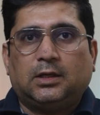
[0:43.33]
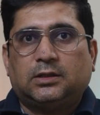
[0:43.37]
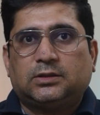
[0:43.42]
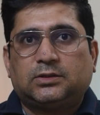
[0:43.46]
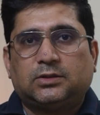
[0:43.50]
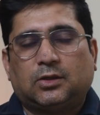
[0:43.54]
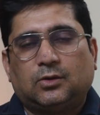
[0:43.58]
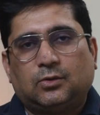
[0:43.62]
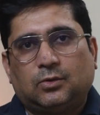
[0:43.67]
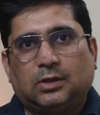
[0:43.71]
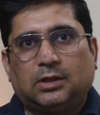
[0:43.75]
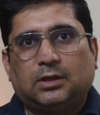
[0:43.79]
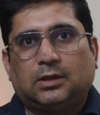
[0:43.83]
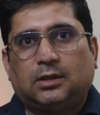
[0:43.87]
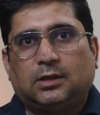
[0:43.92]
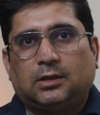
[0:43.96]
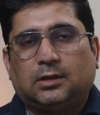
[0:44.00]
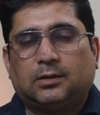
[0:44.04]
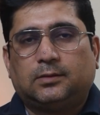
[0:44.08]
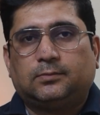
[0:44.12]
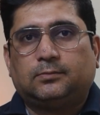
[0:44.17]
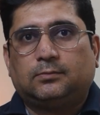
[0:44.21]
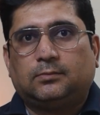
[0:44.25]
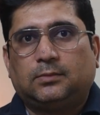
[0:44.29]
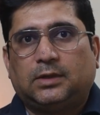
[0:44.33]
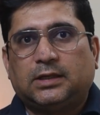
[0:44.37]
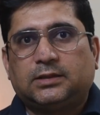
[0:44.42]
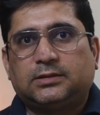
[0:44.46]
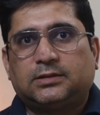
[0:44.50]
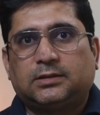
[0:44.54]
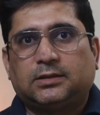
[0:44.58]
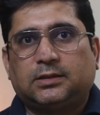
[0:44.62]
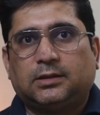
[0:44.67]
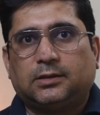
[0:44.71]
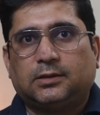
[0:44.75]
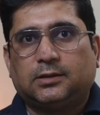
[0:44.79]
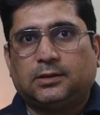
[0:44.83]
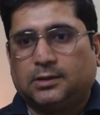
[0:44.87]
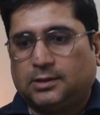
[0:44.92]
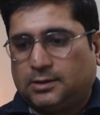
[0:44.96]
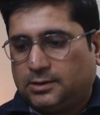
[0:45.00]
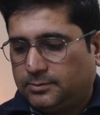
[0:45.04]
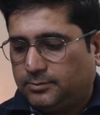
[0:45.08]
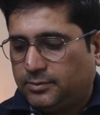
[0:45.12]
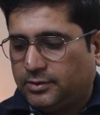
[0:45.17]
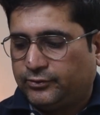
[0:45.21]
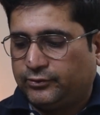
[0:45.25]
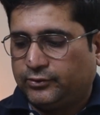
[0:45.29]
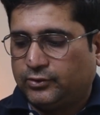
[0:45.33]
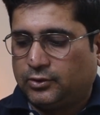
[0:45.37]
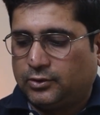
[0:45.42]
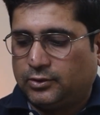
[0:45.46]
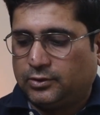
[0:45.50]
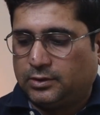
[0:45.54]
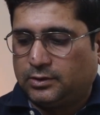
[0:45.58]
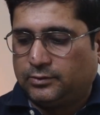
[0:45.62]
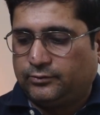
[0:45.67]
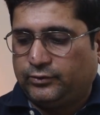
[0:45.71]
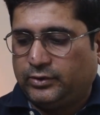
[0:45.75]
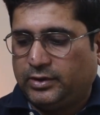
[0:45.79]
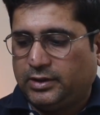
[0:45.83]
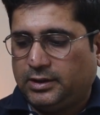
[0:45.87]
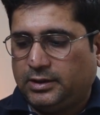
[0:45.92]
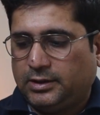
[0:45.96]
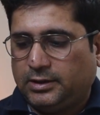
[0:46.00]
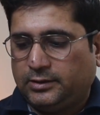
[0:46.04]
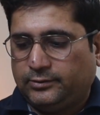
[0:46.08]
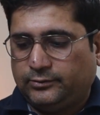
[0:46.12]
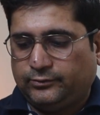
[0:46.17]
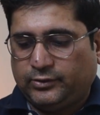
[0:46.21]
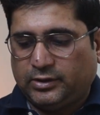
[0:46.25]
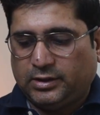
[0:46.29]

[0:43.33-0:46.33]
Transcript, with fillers: So uh, let's, uh, before we,